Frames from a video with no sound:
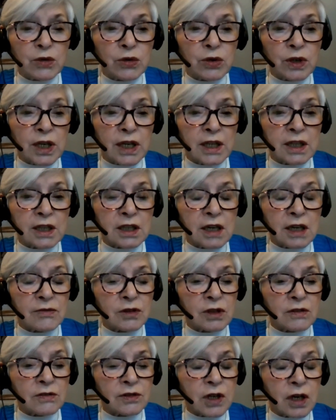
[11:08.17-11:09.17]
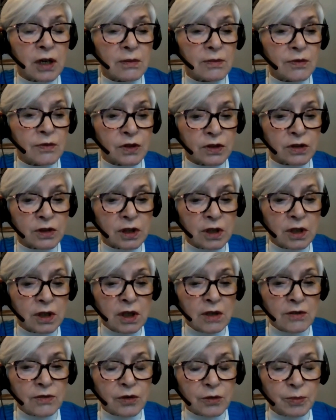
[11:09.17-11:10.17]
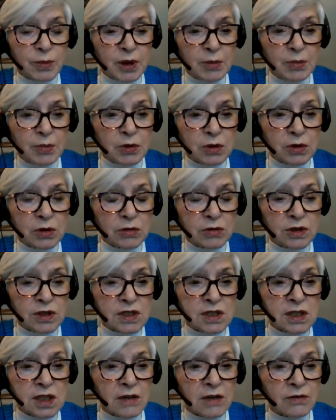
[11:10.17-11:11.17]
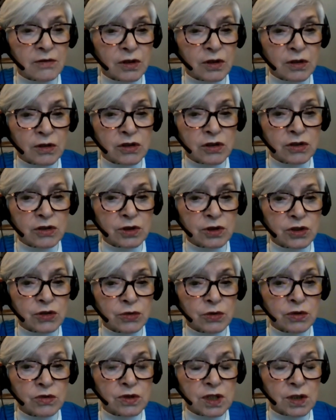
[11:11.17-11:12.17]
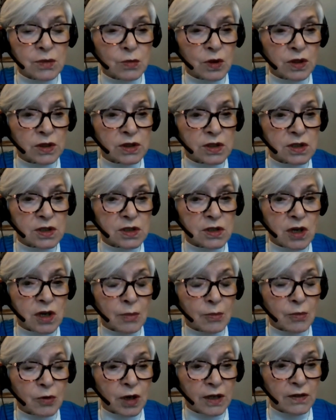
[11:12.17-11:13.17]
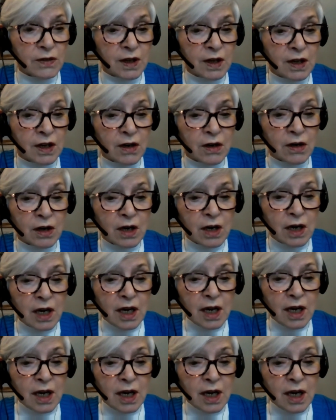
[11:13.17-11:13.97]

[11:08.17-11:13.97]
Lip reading: create a level of comfort for people who discover their Jewish roots and want to stop right there.